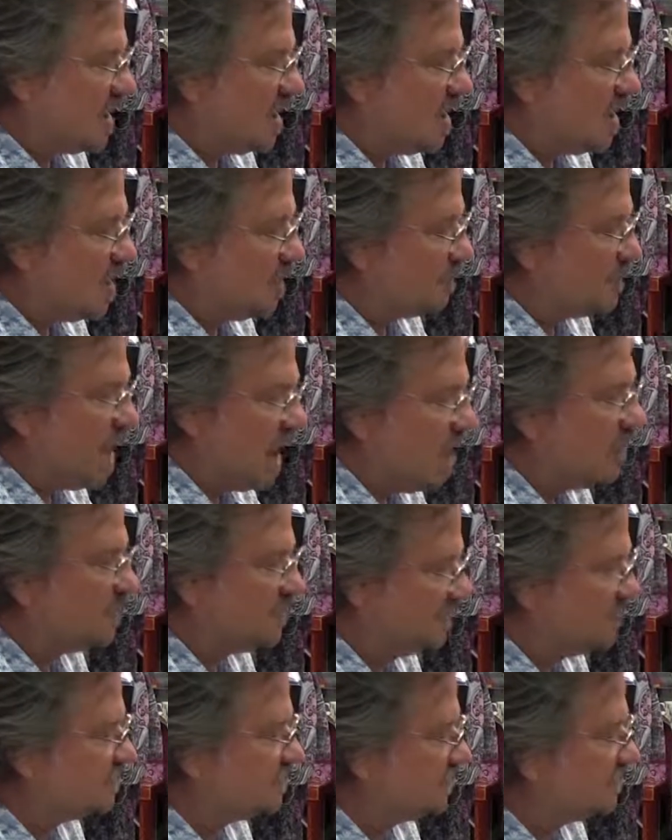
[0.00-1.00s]
I'll
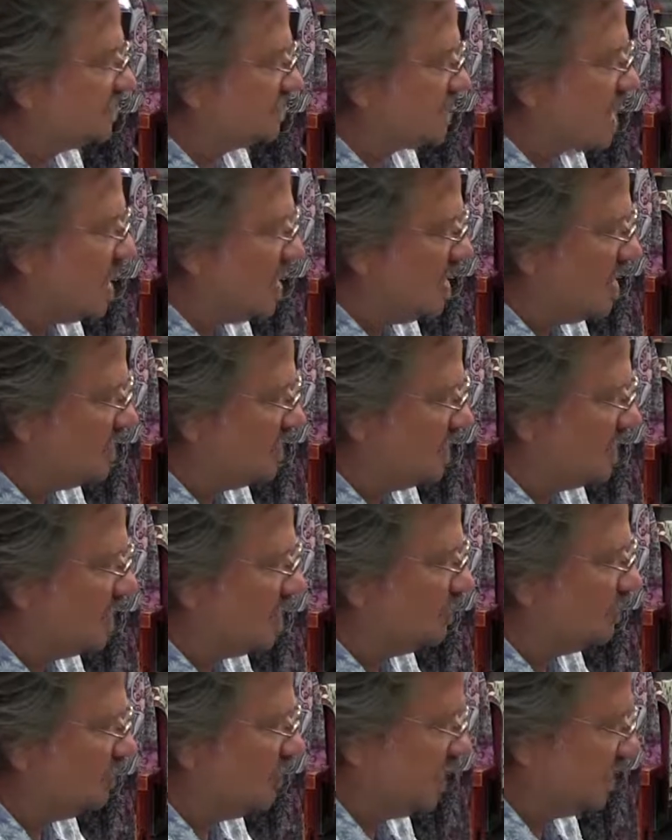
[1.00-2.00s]
use
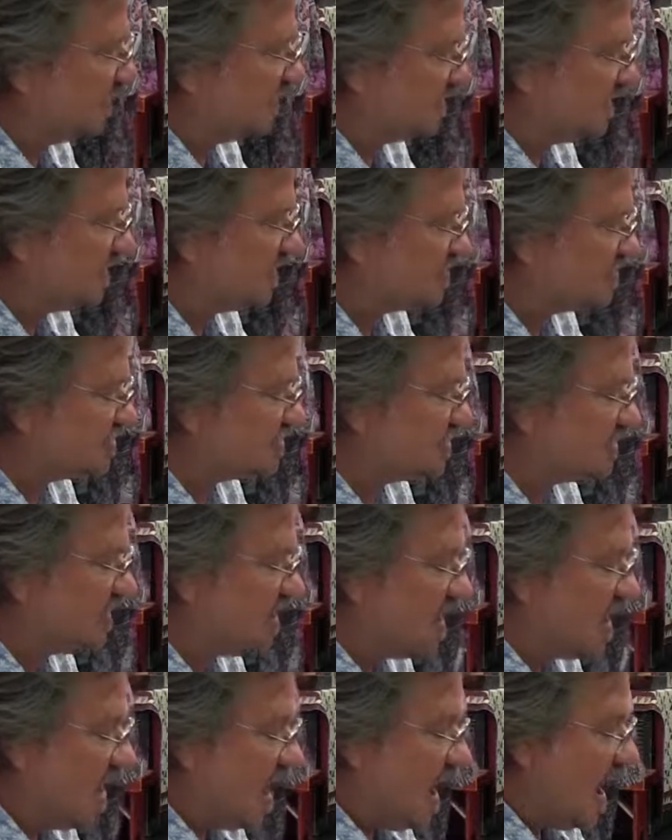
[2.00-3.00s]
the rib stitch.
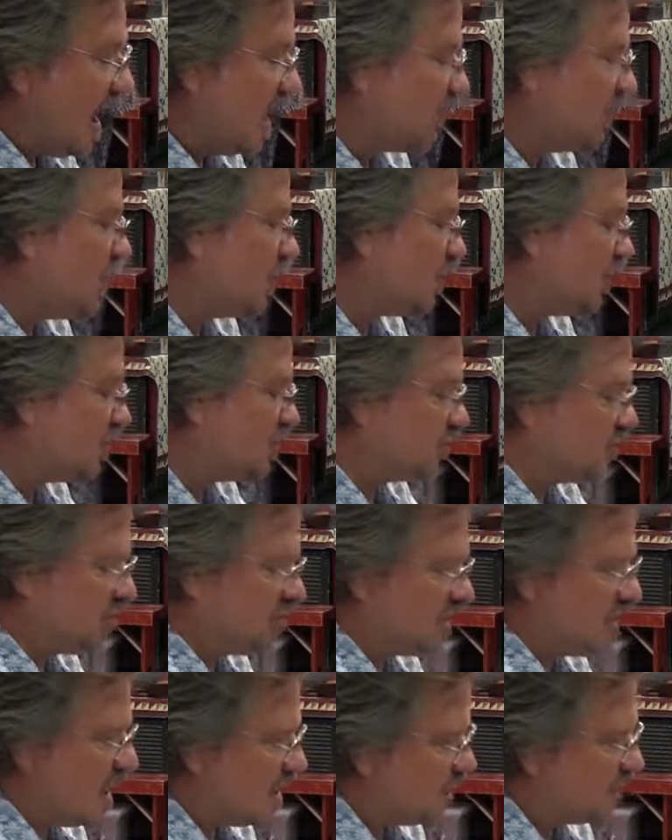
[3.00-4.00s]
And then when you put
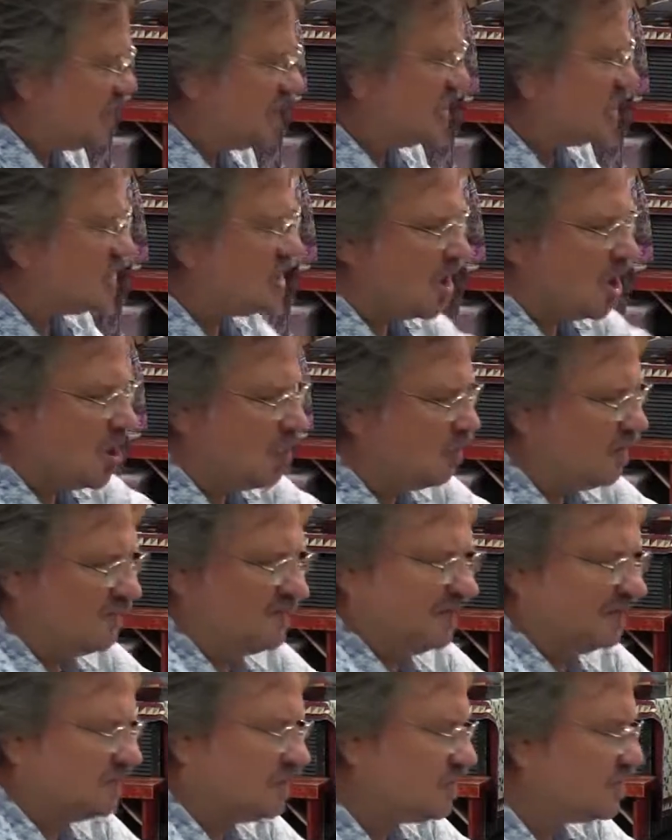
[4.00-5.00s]
it on a pillow,
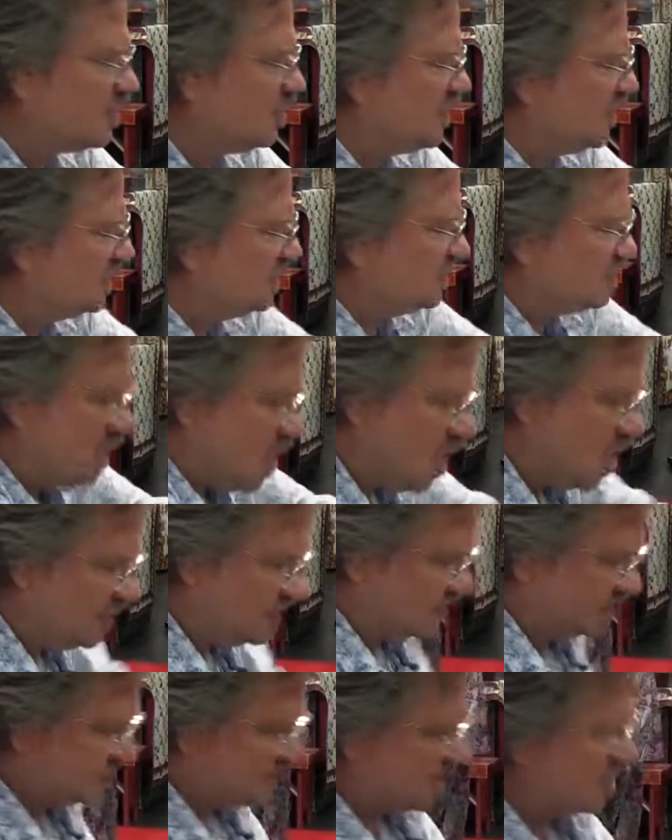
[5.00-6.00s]
if it's a little bit small,
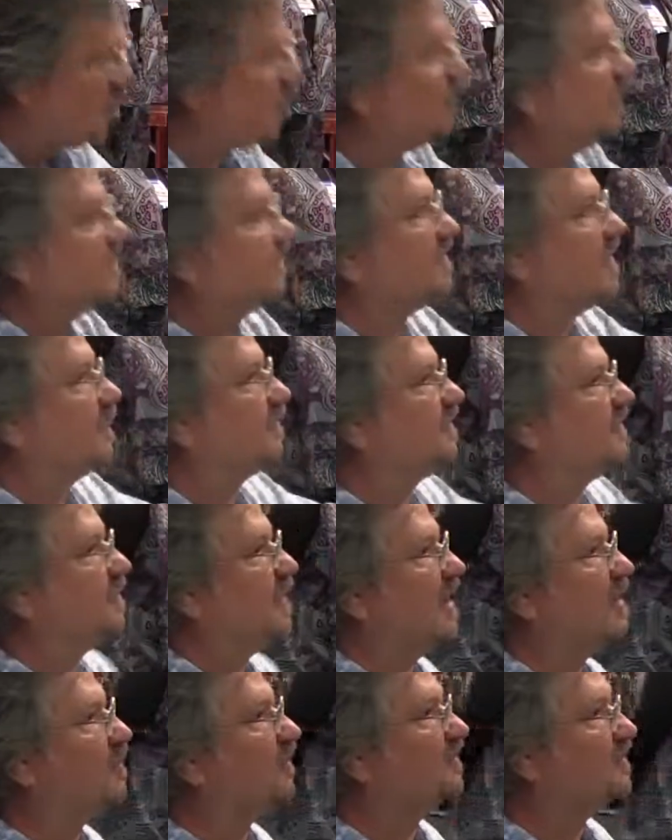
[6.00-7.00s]
this thing opens up to
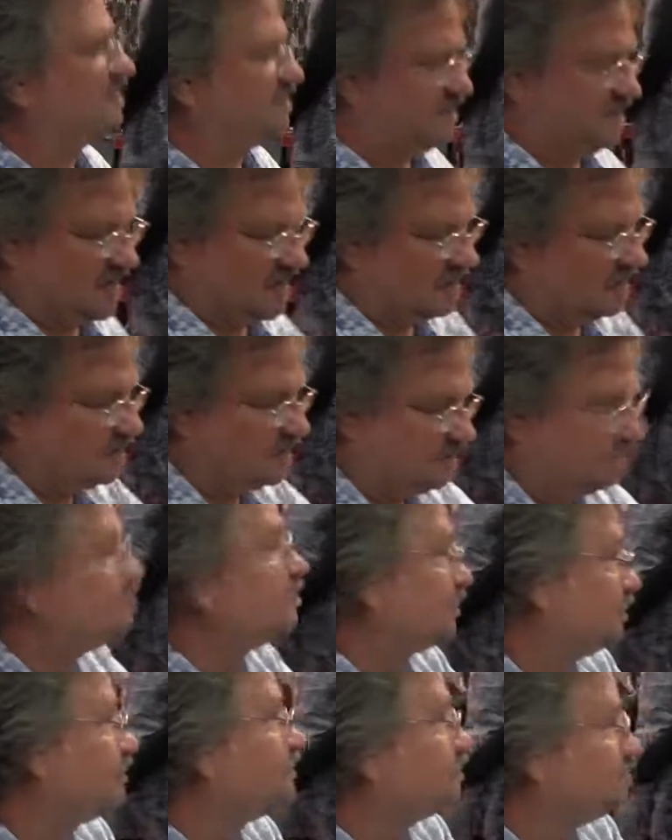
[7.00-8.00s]
be able to fit.
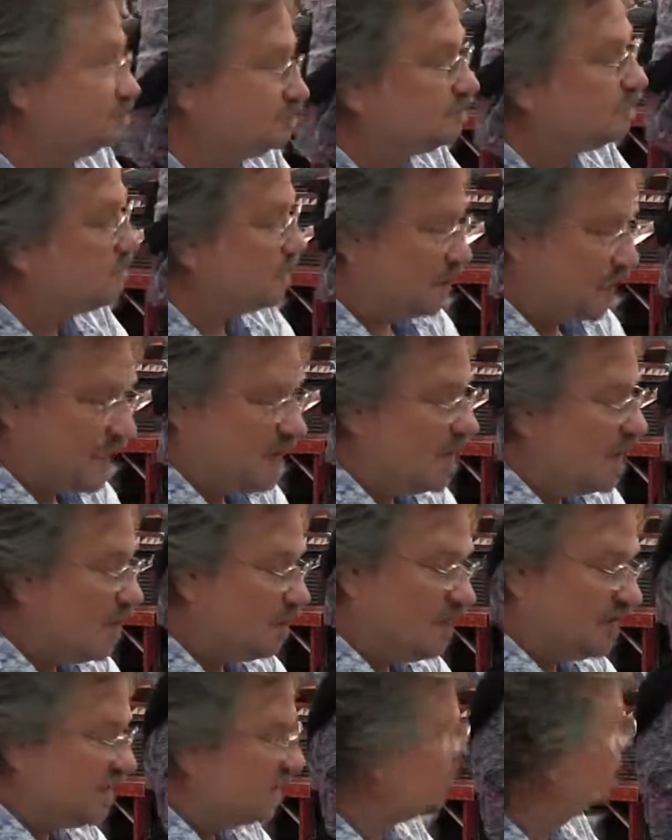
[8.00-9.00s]

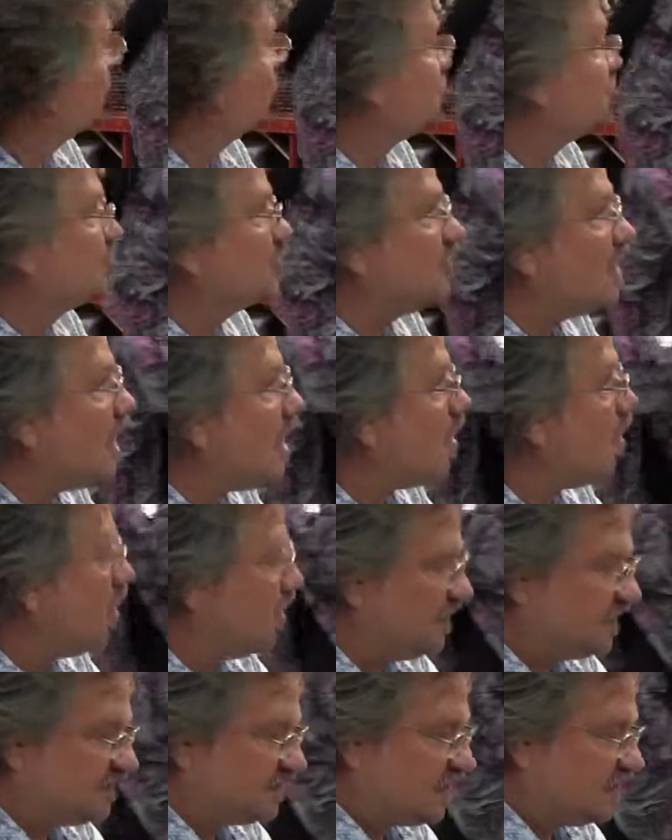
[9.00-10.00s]
But then you could do
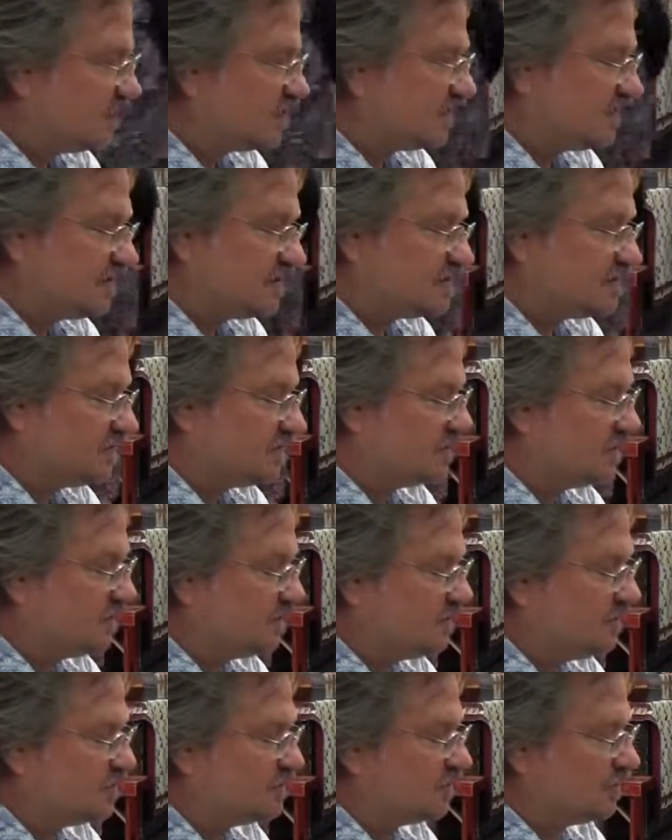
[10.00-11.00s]
all the same stitches
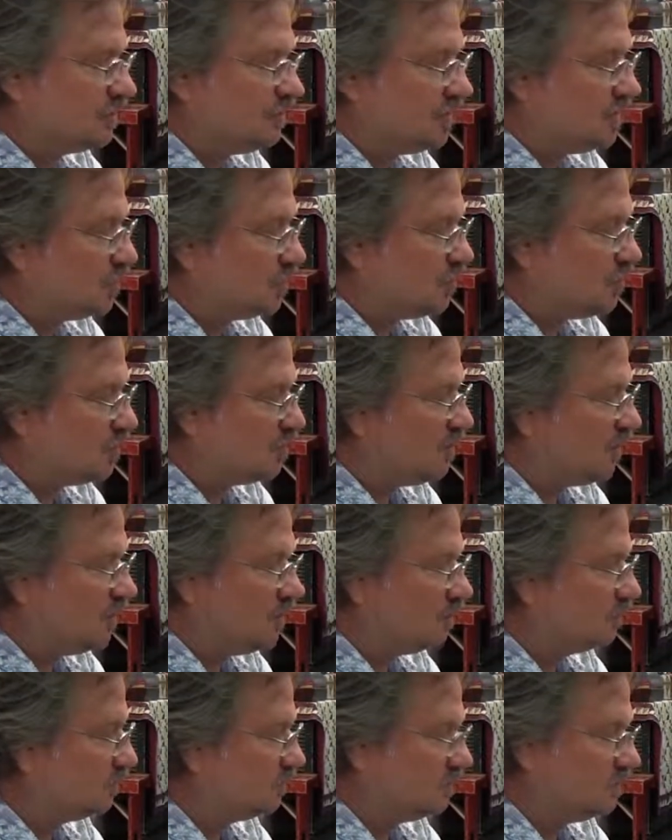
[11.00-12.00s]
that you do on a
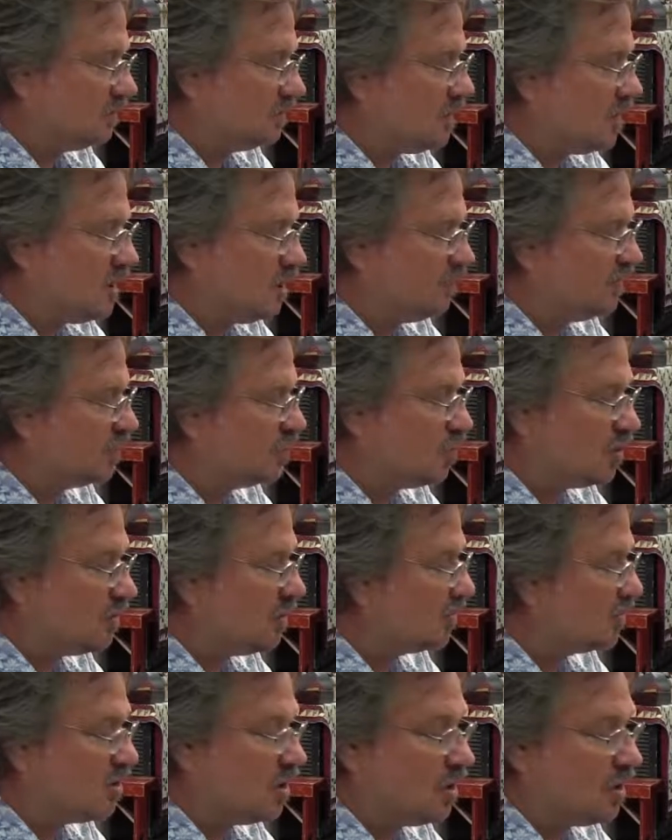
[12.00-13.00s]
normal, with
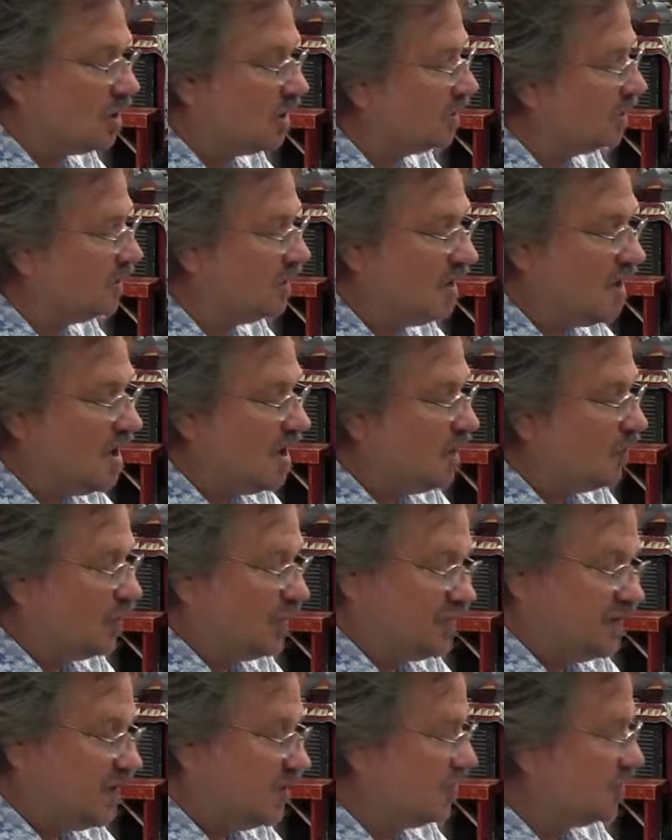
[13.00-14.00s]
normal yarn.
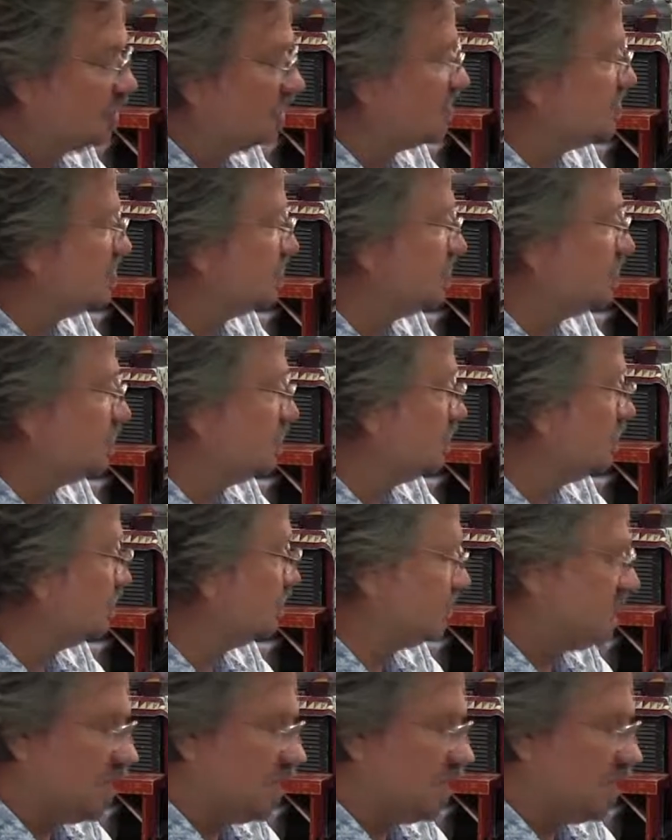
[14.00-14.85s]
With here, you could do